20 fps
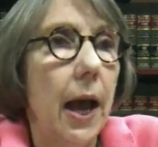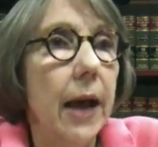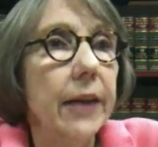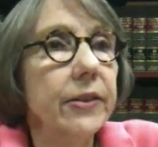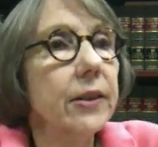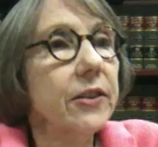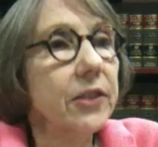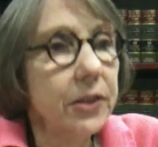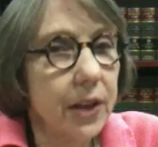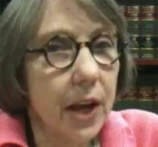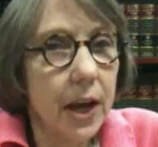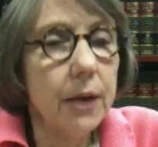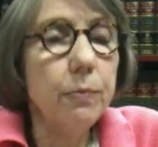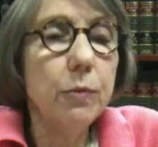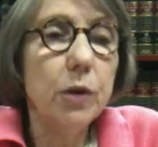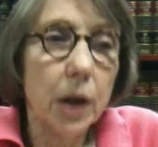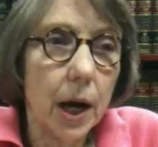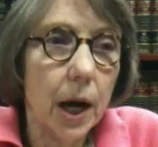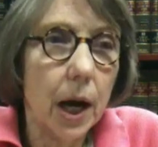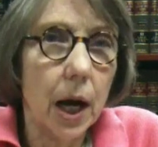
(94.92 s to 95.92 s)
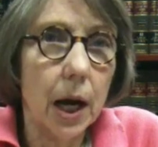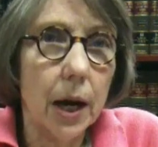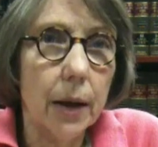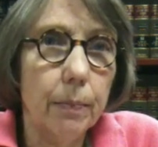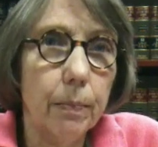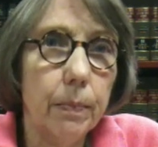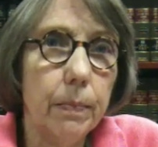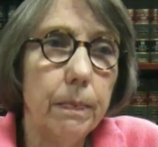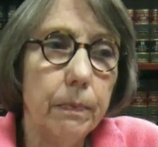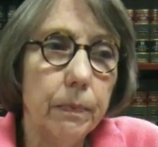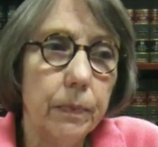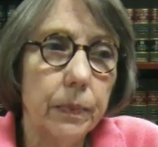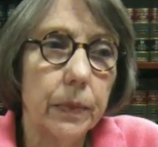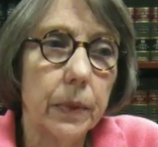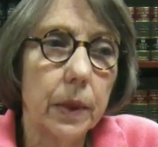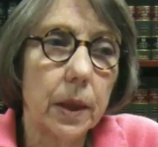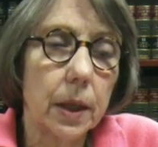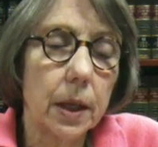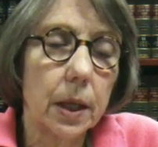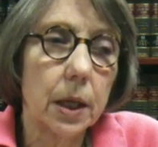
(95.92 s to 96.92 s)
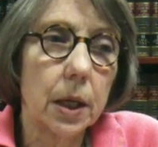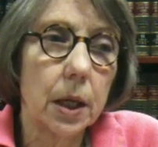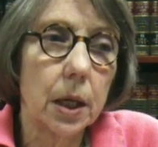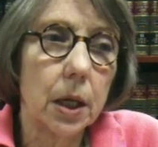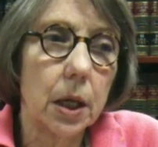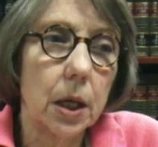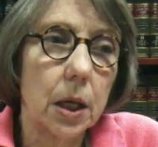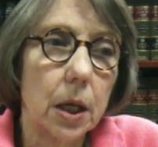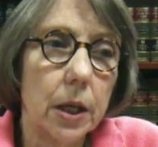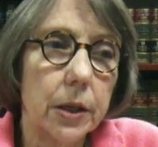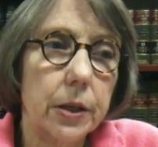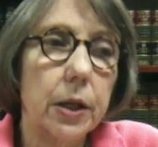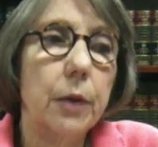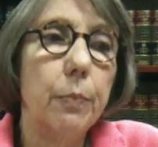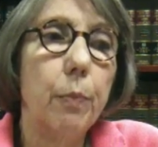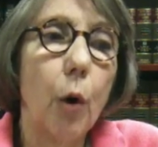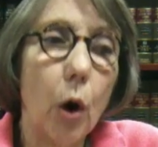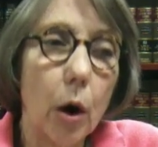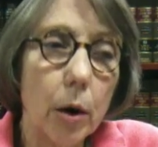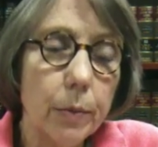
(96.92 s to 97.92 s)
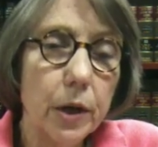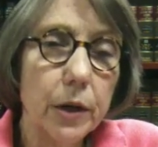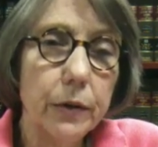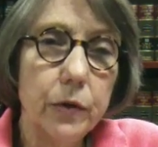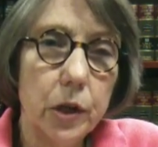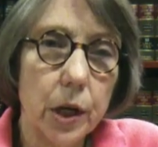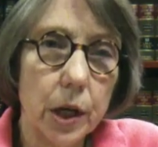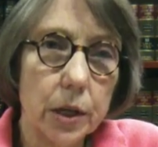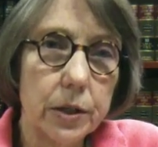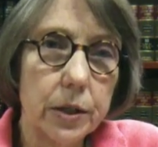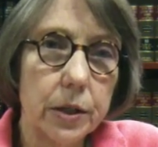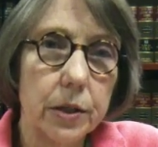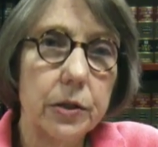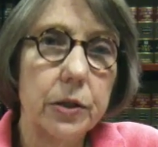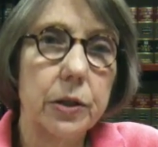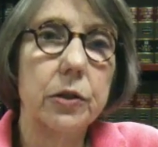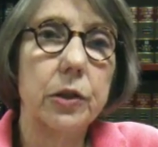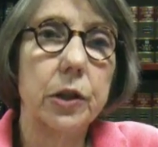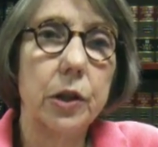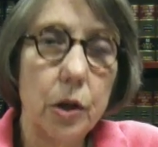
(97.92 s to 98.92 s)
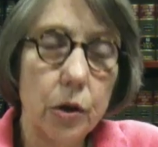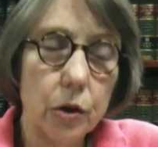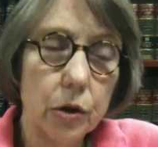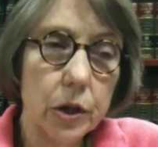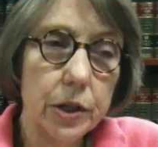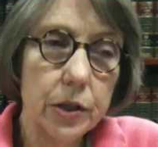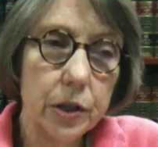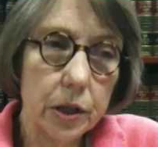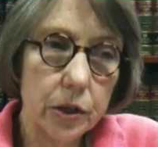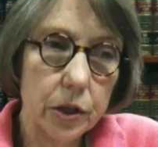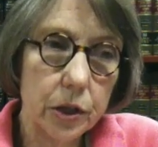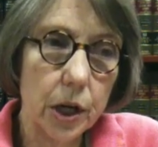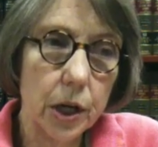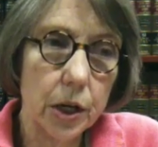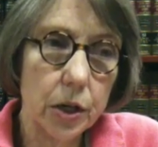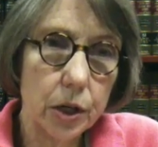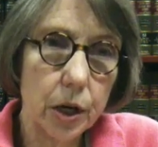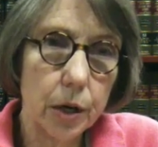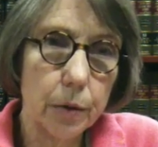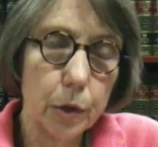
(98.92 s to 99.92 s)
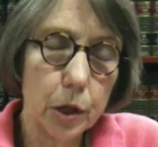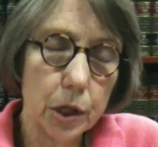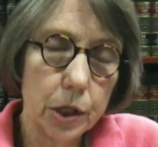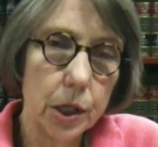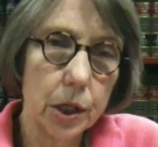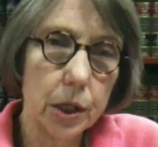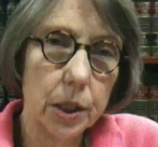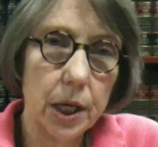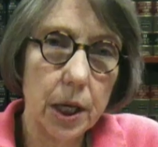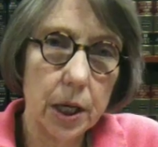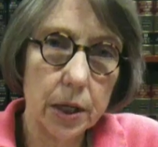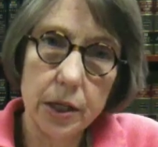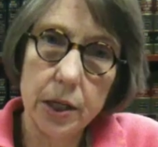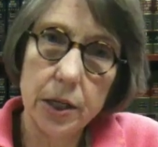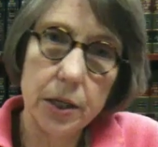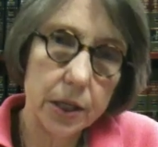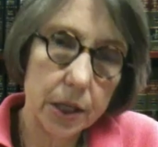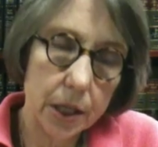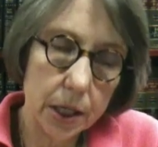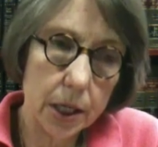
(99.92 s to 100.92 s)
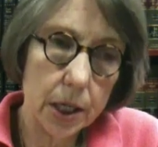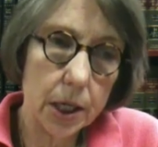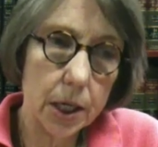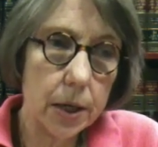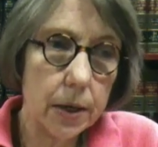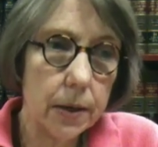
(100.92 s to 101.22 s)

At the same time, the Department of Justice, the Securities Exchange Commission, the SEC,